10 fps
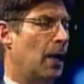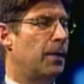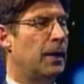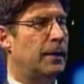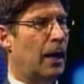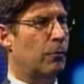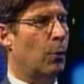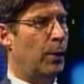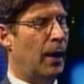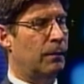I think that's
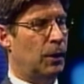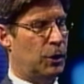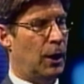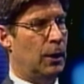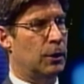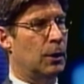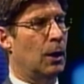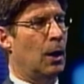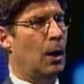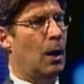what we have to change.
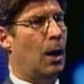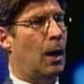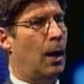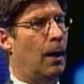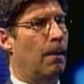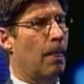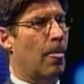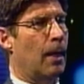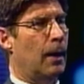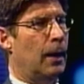And
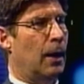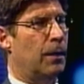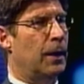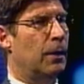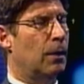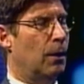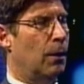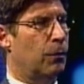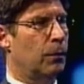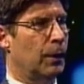I think
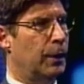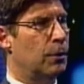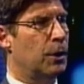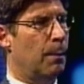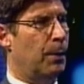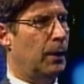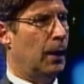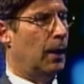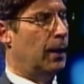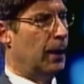through leadership at
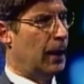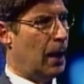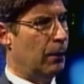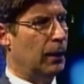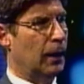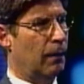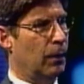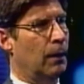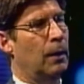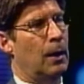the county
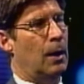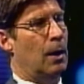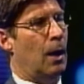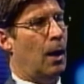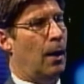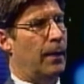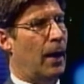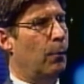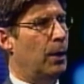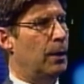level,
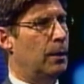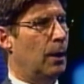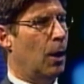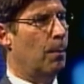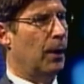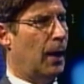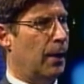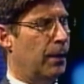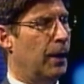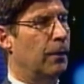that would help a
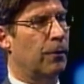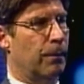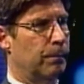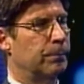lot of things.